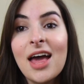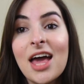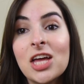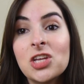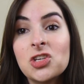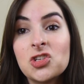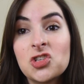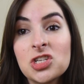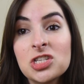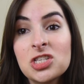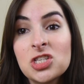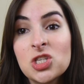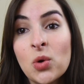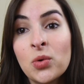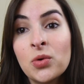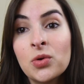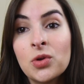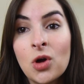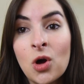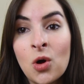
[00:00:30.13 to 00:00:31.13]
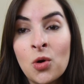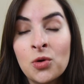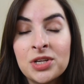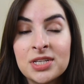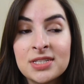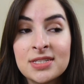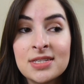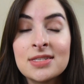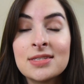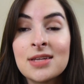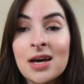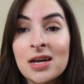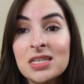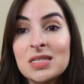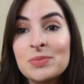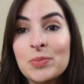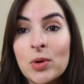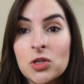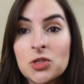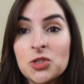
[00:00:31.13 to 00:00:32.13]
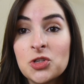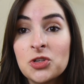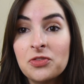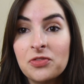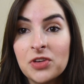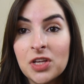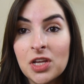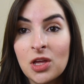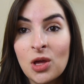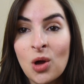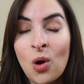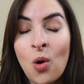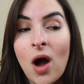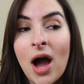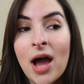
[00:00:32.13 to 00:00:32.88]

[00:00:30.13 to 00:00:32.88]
And just so you know, this is not a sponsored video.